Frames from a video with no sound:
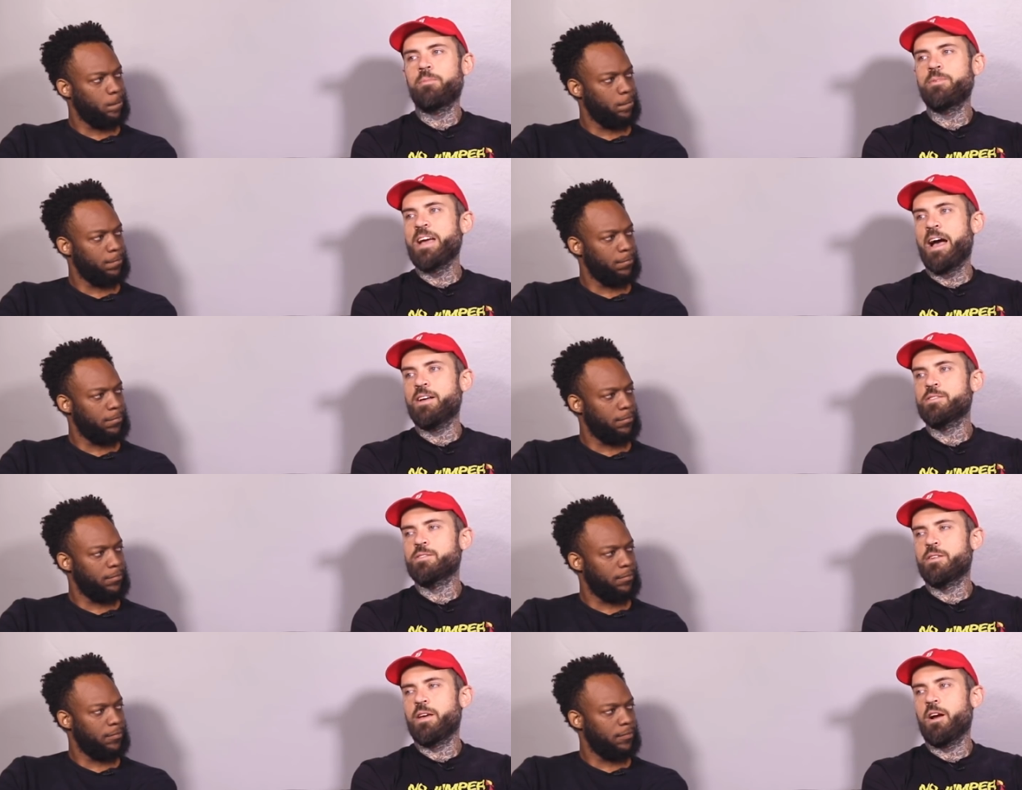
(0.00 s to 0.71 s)
Speaker 1: hop
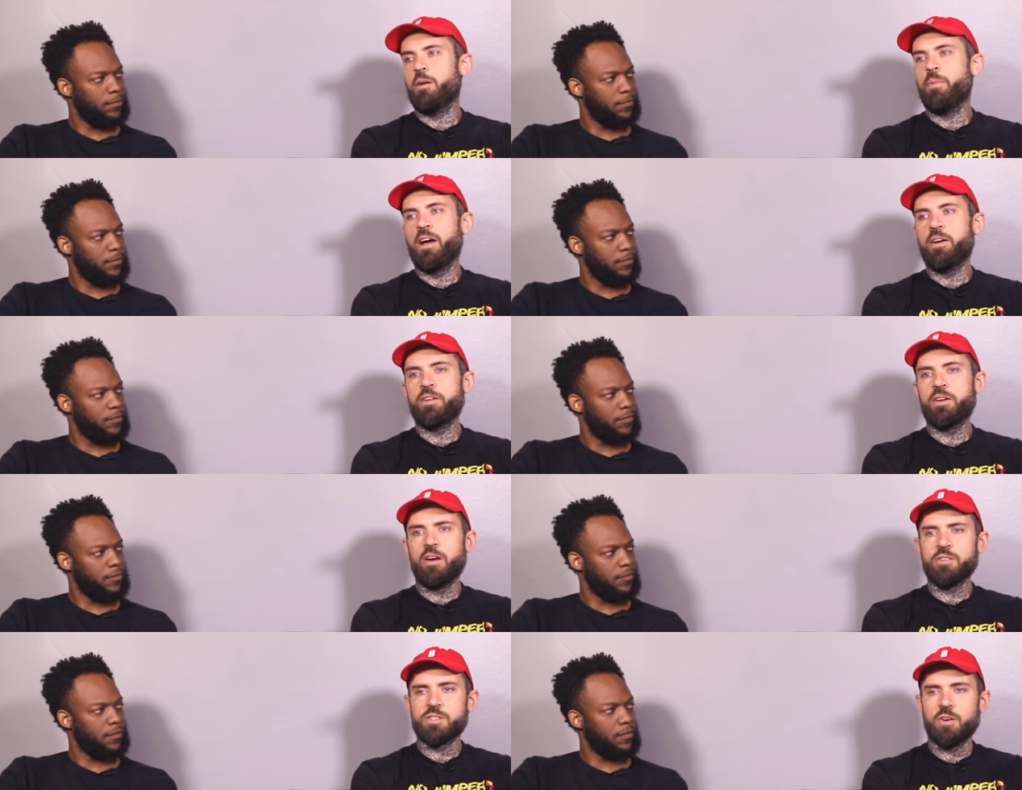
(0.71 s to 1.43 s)
guys care about,
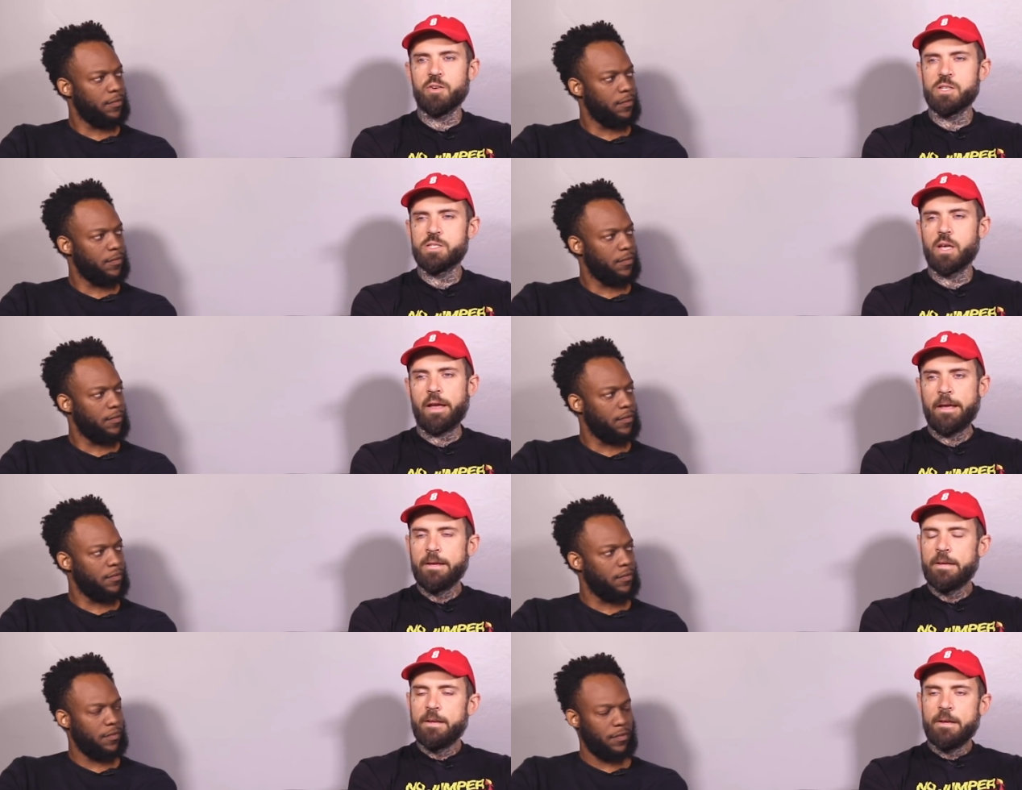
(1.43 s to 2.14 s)
you know? So it's
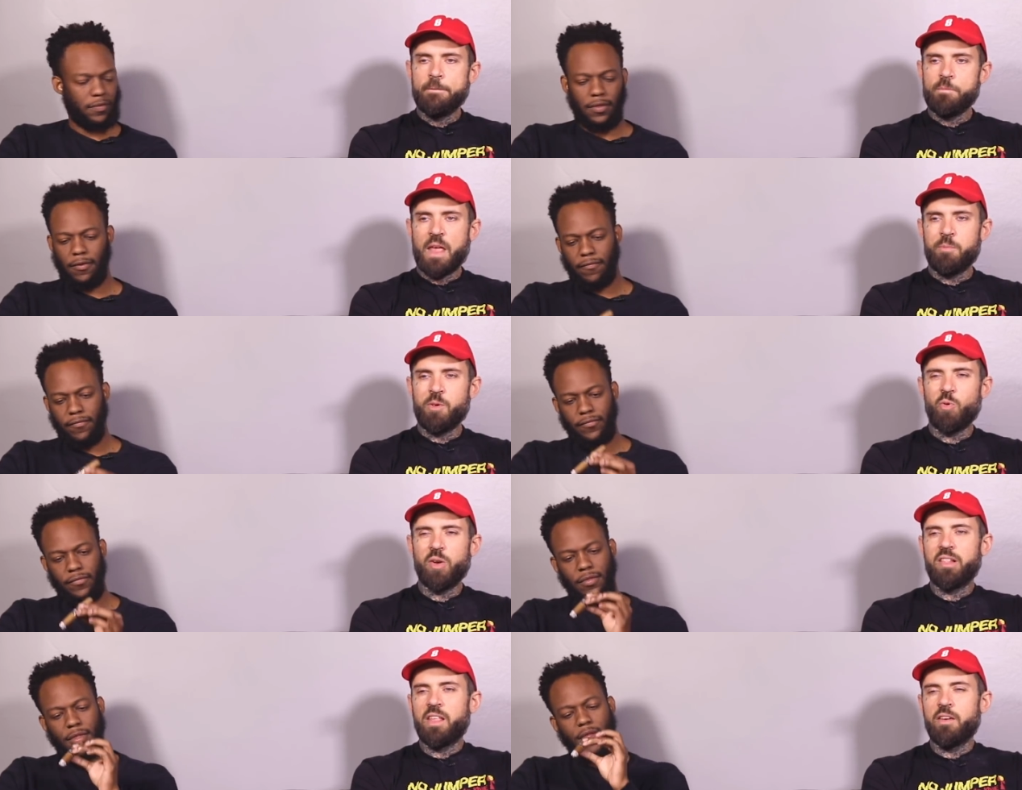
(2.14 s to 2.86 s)
like, I
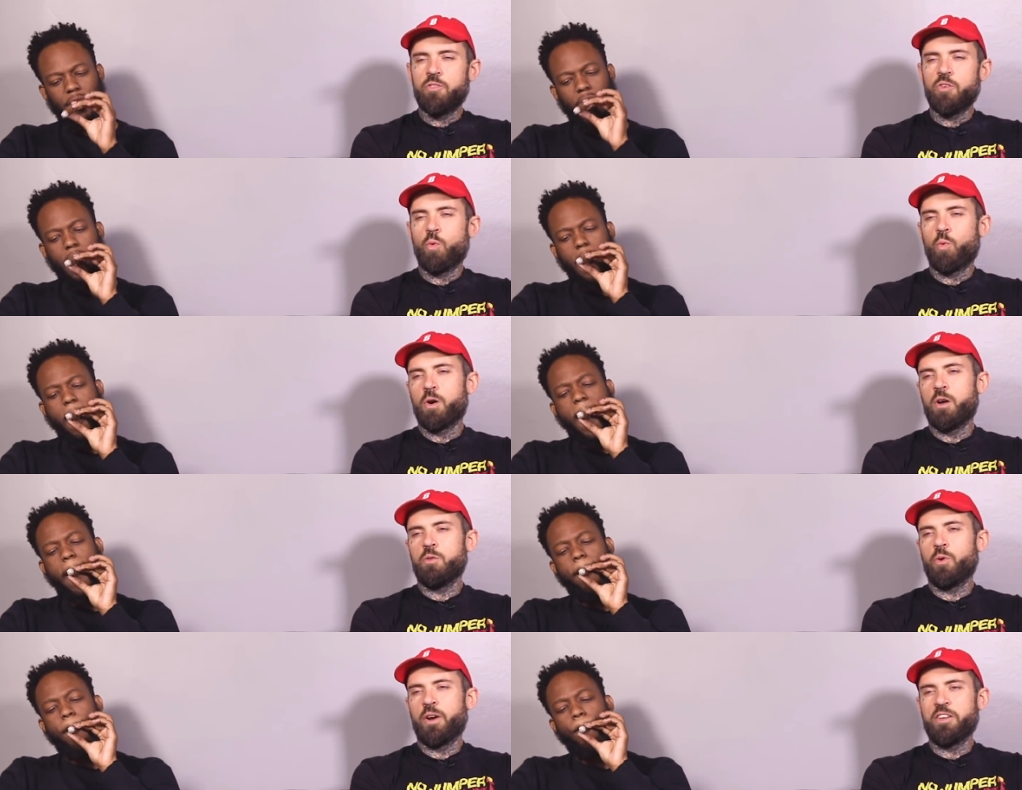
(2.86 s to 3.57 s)
mean, we live in a
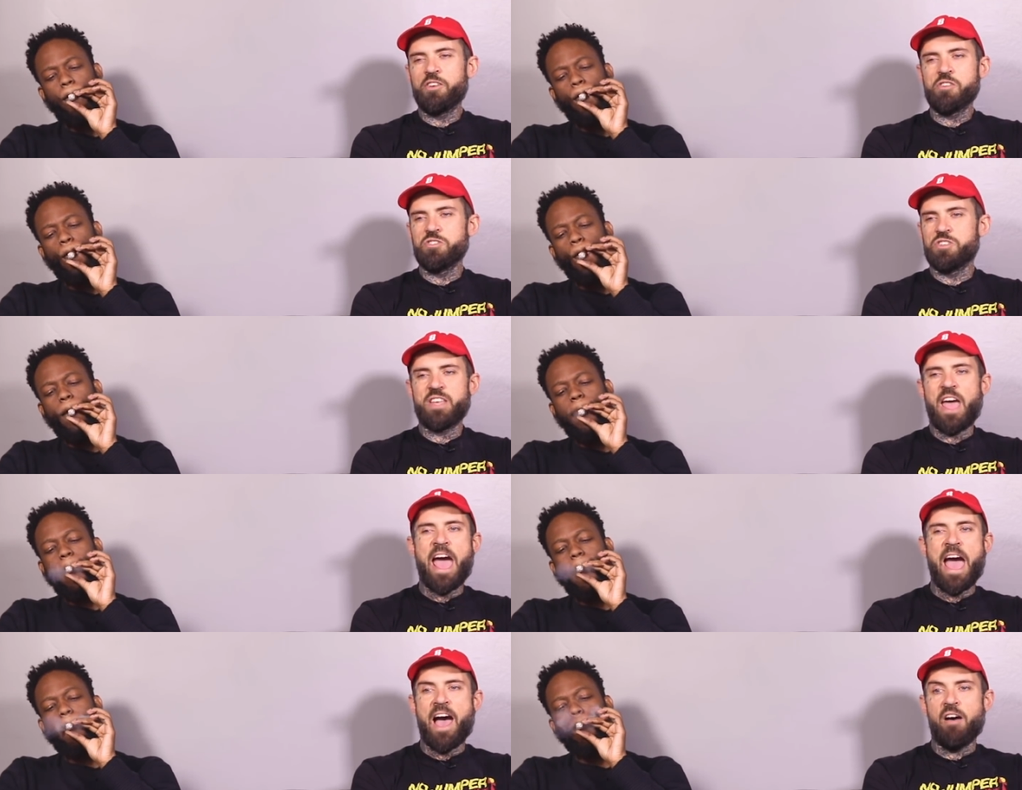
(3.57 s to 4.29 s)
world where you can
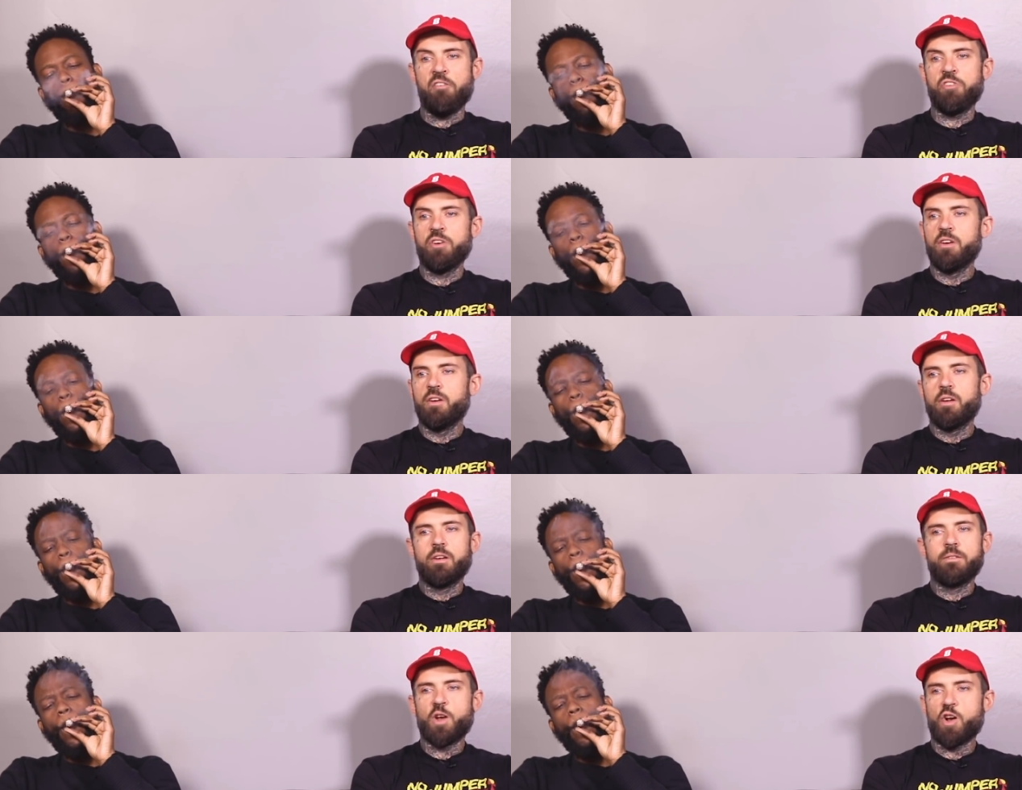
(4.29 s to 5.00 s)
just have
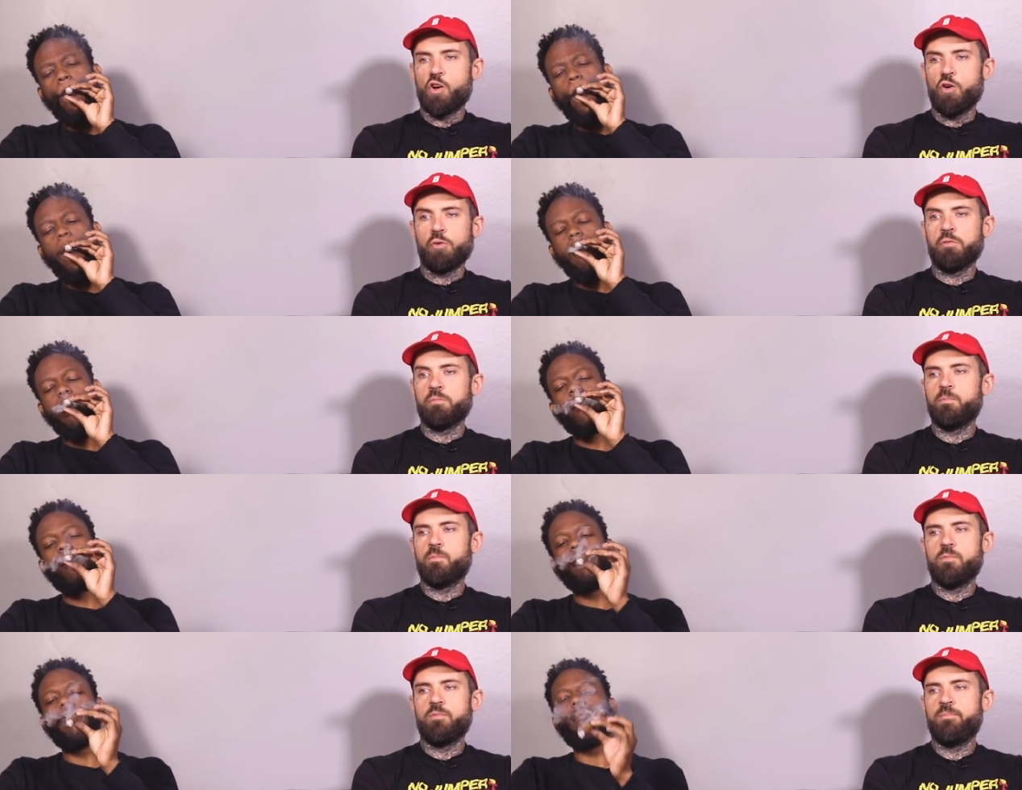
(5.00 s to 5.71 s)
your
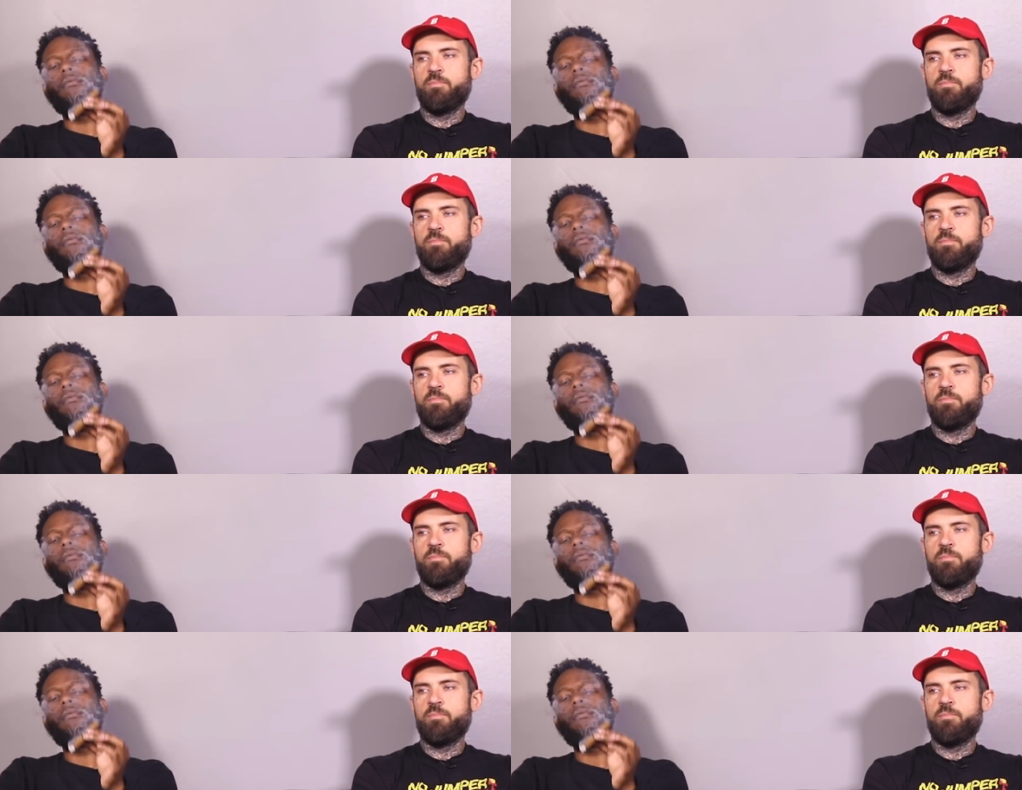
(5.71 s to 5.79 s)
own